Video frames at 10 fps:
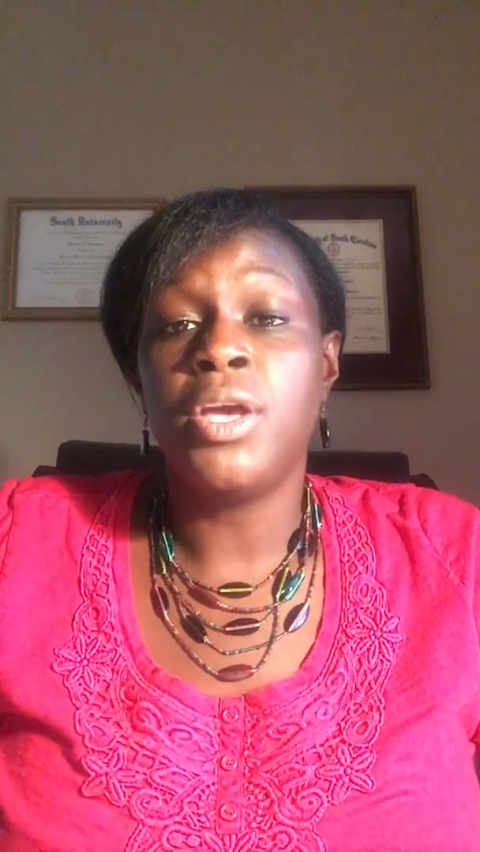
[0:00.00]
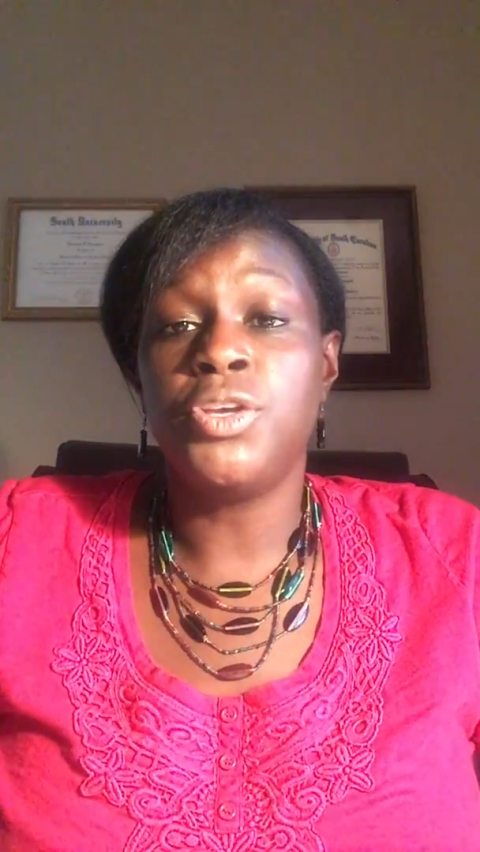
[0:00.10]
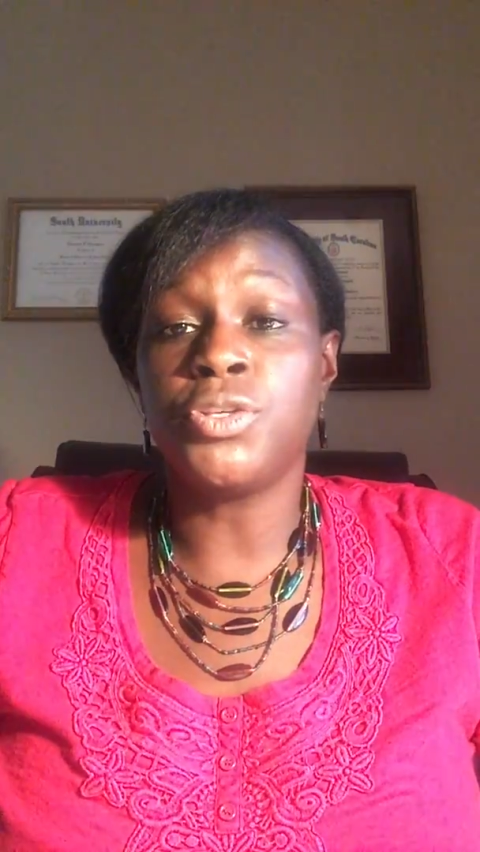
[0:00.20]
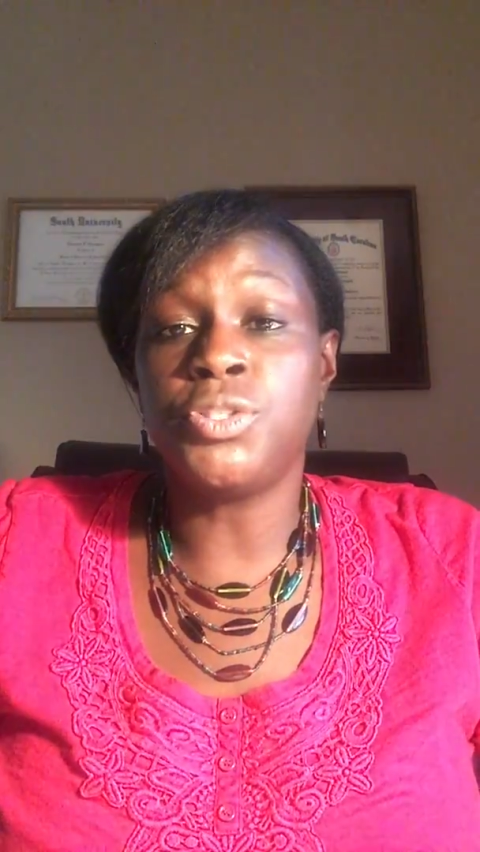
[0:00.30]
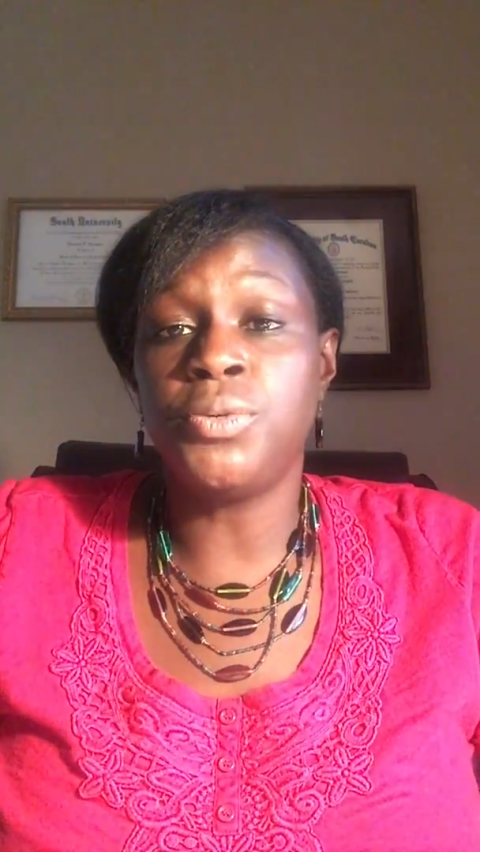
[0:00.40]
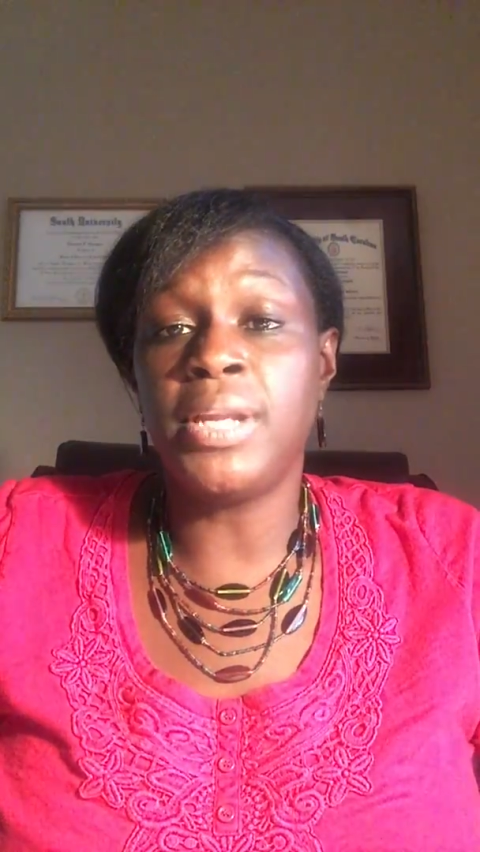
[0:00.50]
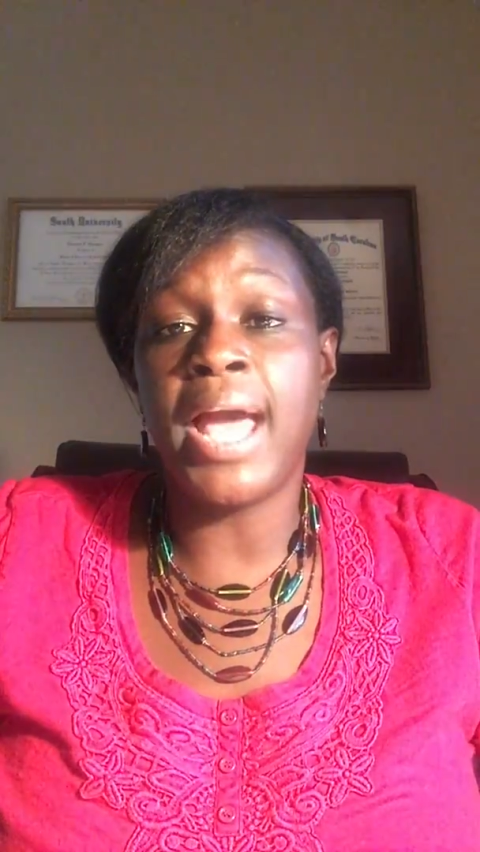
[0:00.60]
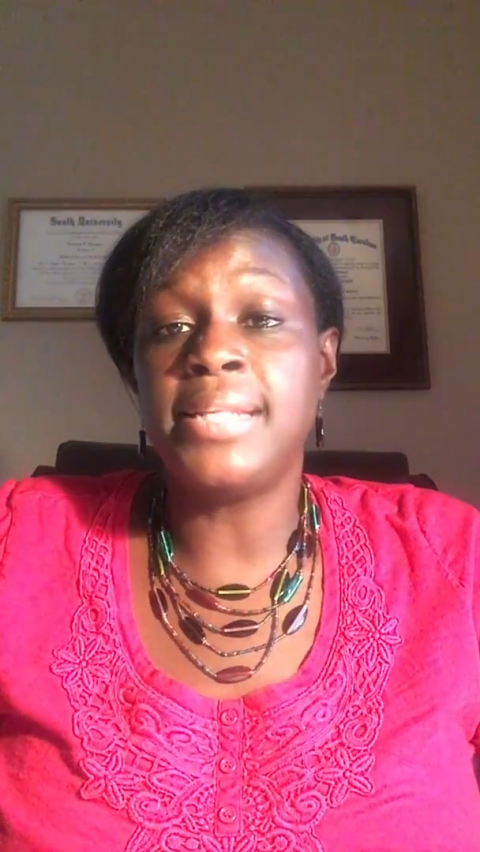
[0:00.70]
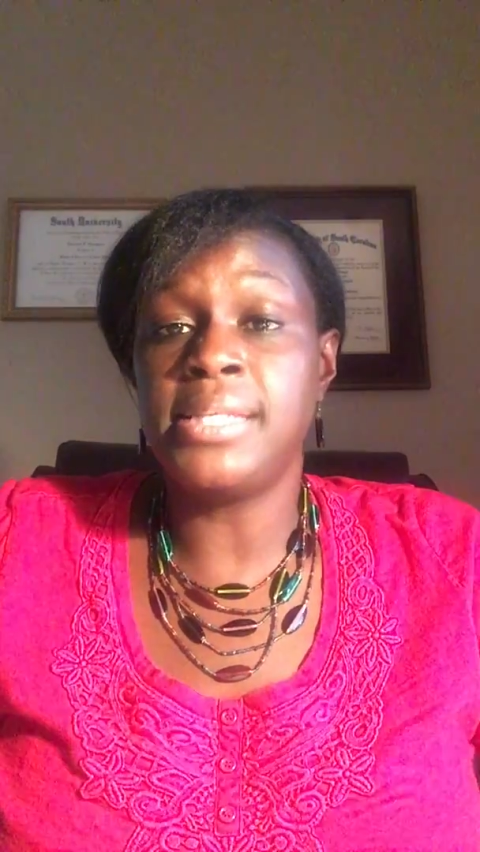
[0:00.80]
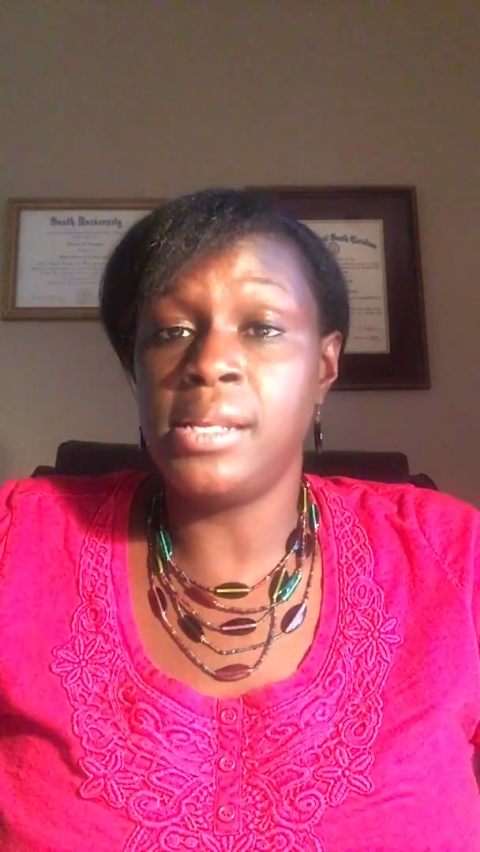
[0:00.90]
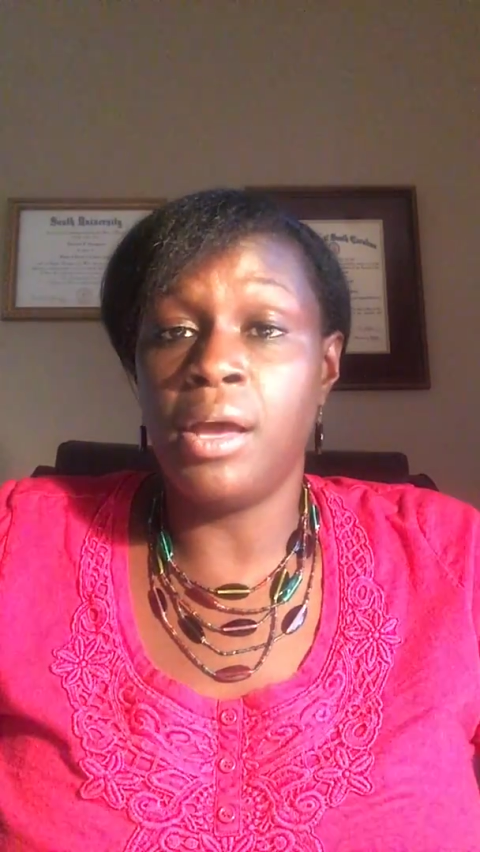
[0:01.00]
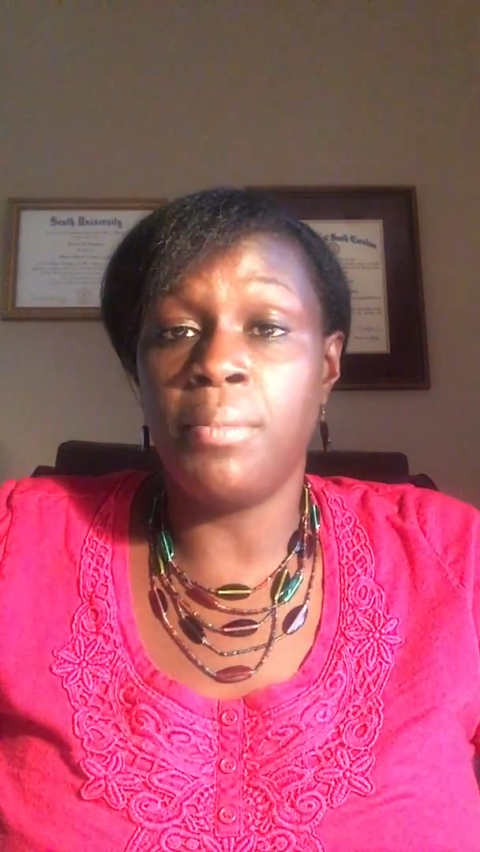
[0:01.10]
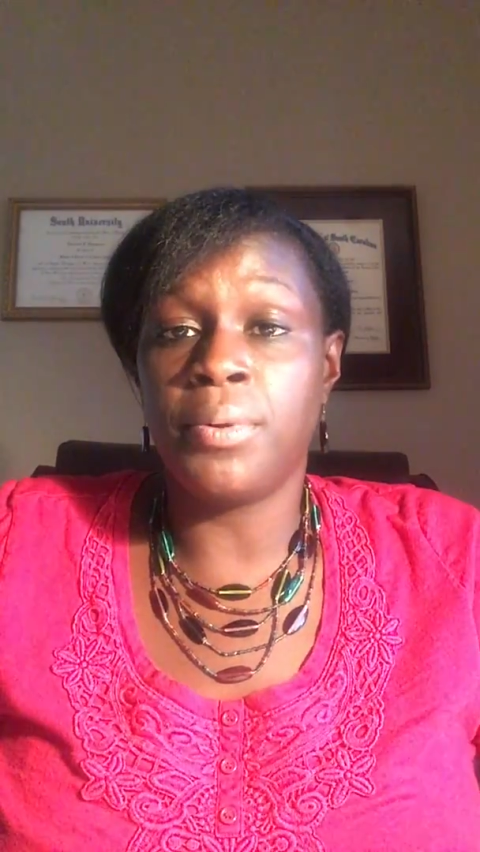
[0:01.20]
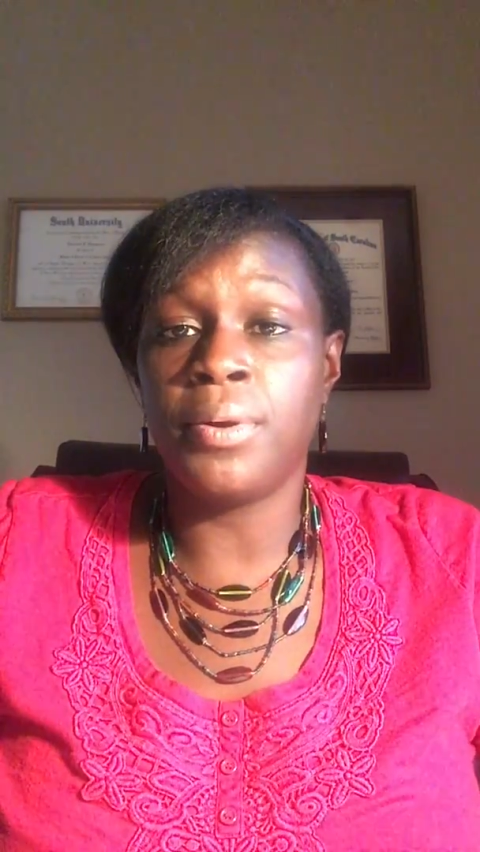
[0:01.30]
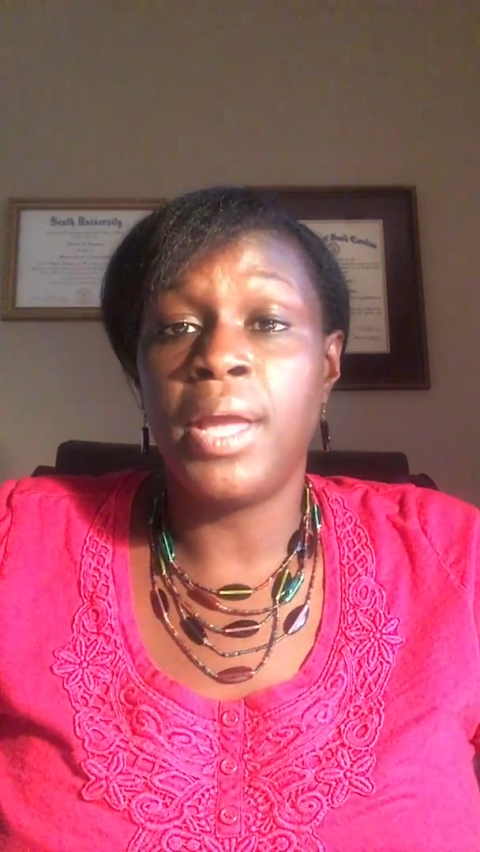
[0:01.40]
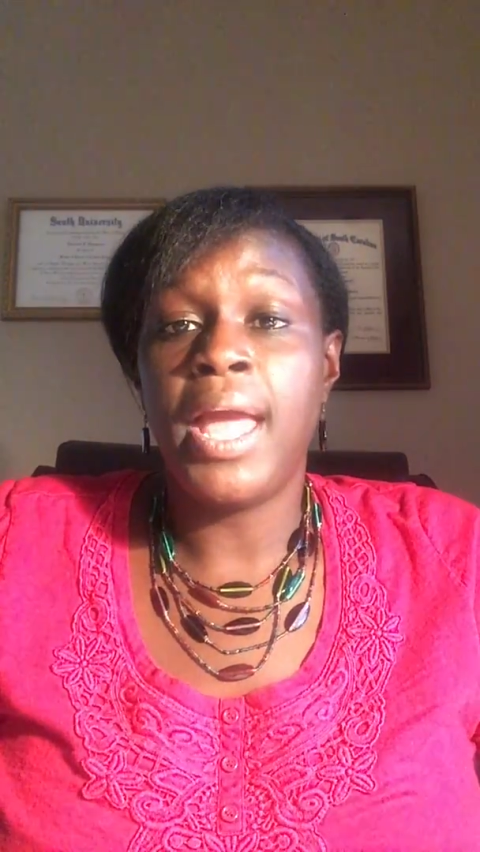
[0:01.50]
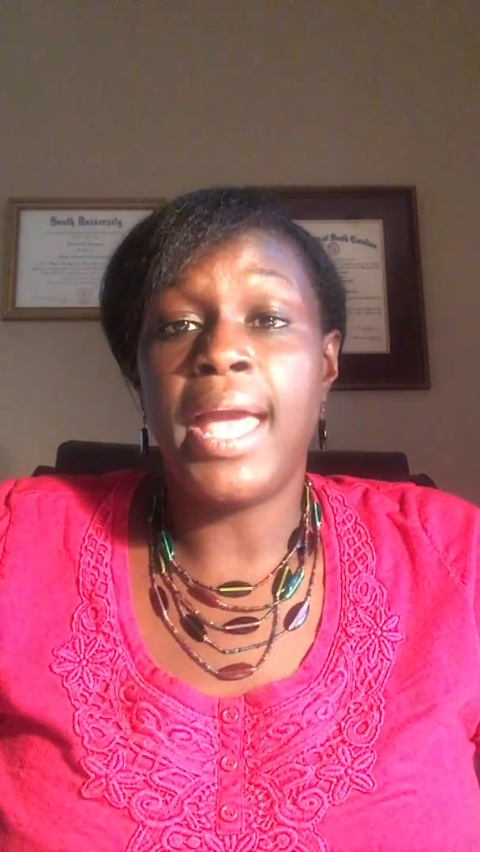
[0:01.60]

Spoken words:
your student ID number,